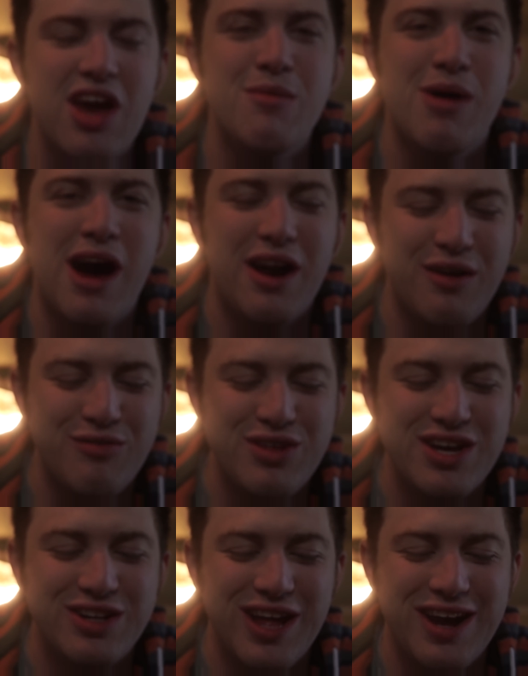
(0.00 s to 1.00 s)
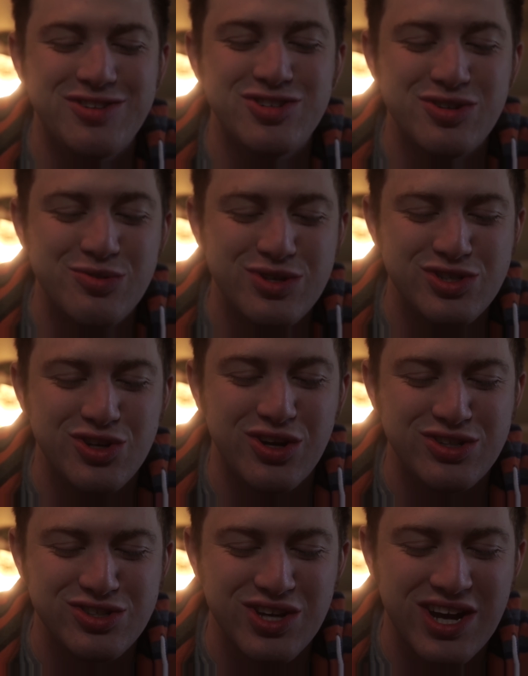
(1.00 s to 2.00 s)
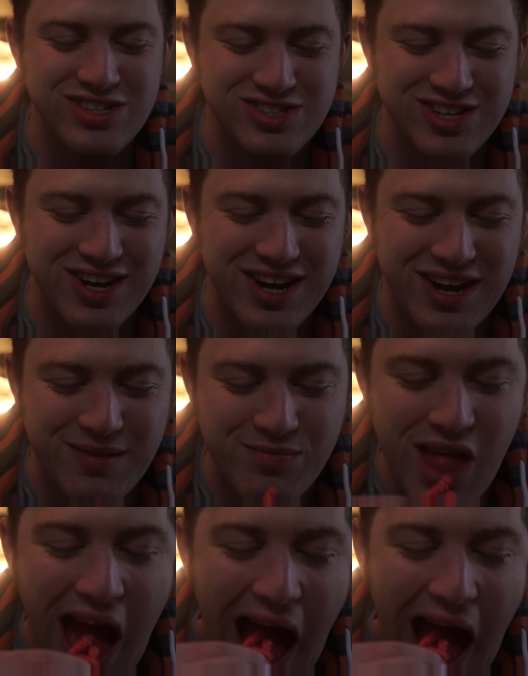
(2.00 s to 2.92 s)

came out of the election results last night.